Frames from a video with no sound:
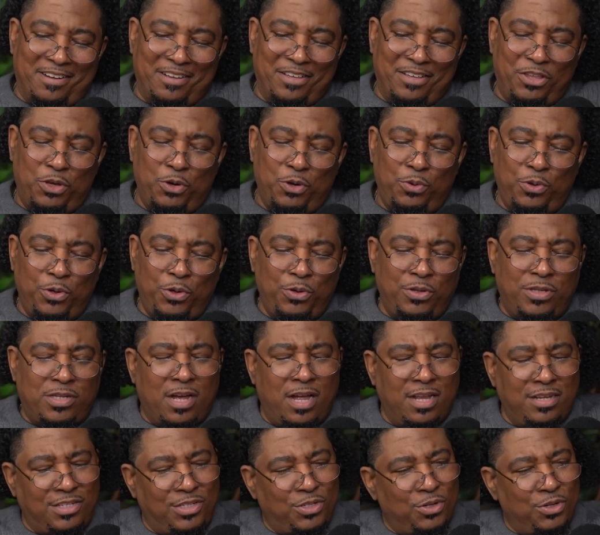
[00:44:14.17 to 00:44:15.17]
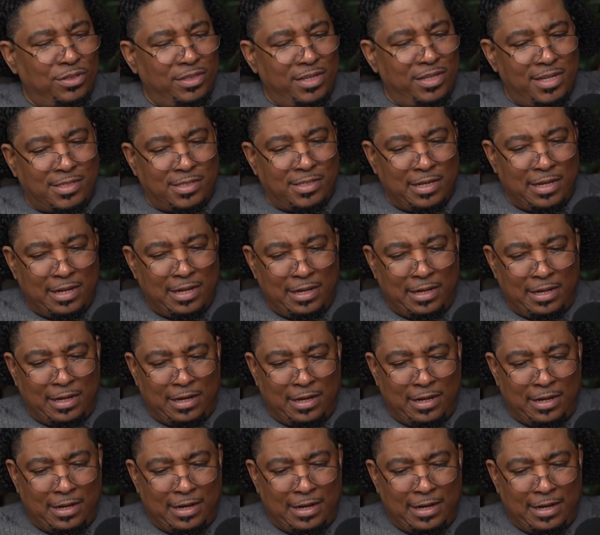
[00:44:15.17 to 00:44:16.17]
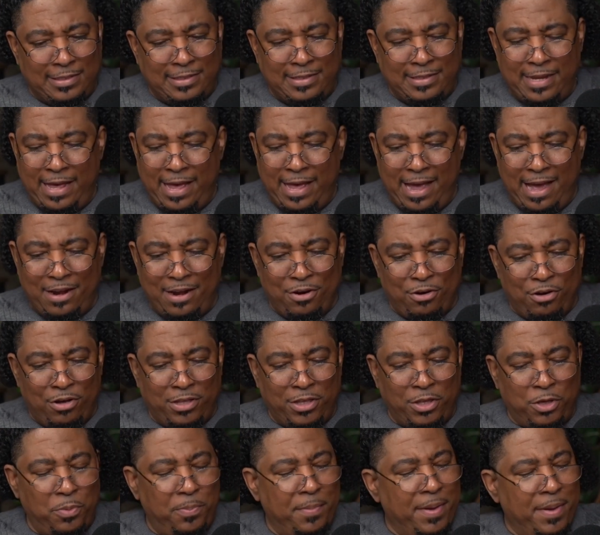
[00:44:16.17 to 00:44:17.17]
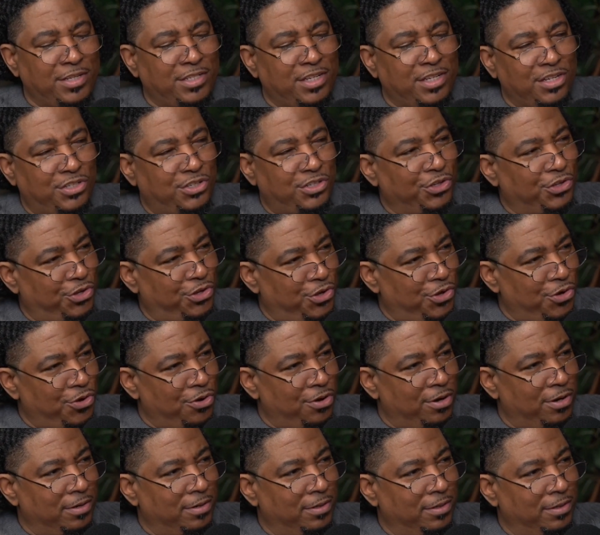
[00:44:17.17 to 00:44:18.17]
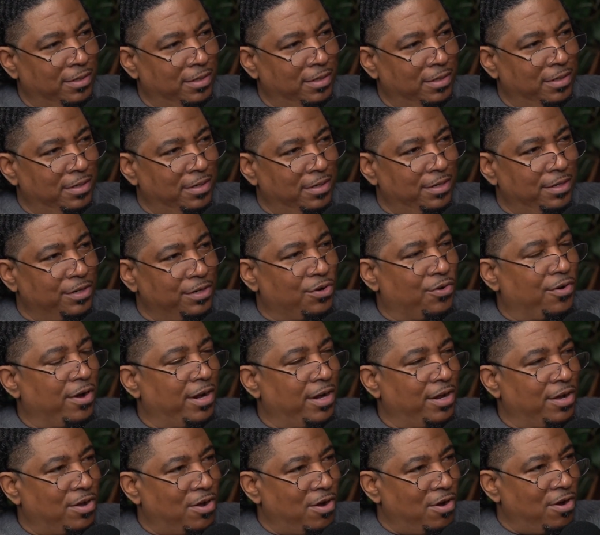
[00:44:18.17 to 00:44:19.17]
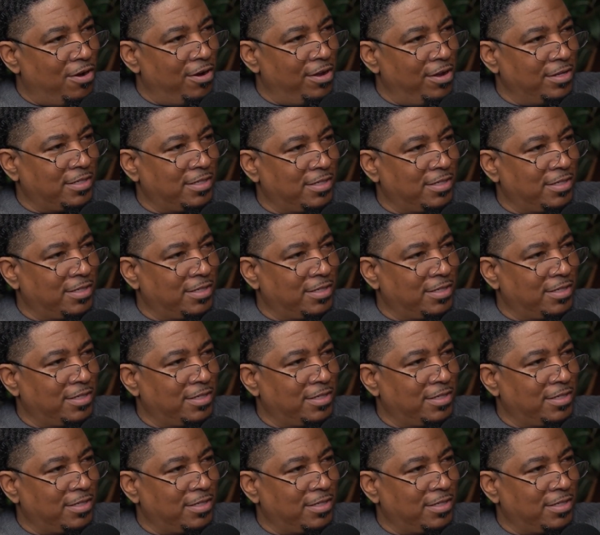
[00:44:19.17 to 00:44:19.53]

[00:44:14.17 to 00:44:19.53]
You touched on this a tad earlier. You mentioned secure credit cards.